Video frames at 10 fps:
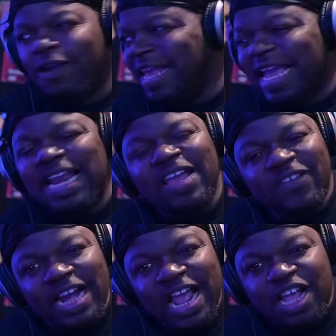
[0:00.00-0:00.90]
Nigga ain't
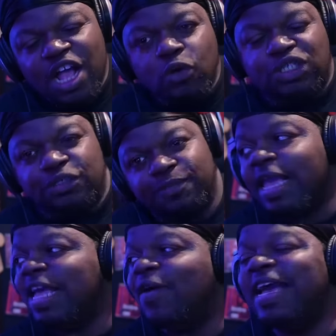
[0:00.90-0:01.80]
even in that culture.
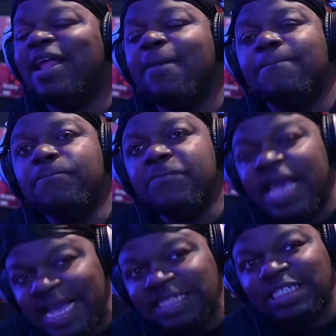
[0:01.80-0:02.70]
Yo, it
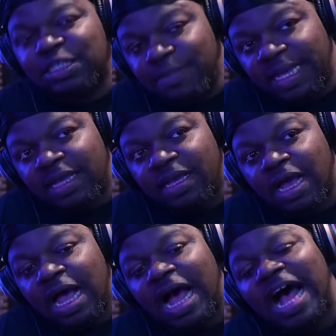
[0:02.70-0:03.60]
amazes me
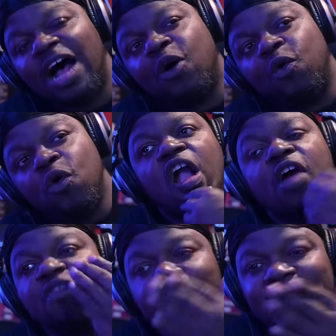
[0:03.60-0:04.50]
how
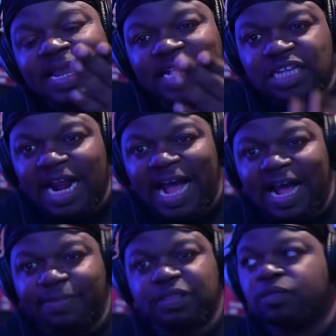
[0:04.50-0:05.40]
Caribbean niggas are the
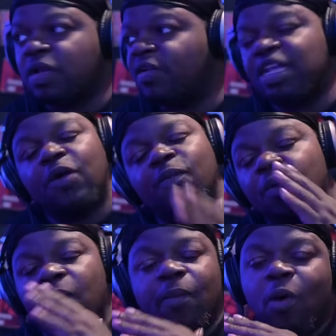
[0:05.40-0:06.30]
ops. Yo,
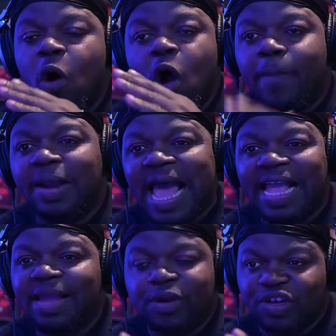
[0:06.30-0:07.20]
all black
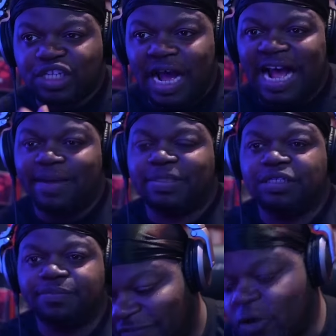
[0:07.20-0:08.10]
immigrants are ops.
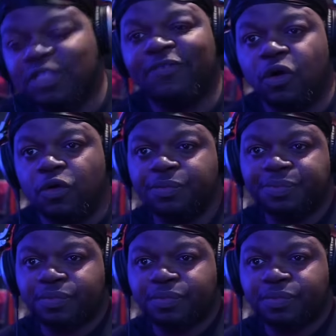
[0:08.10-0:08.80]
First of all,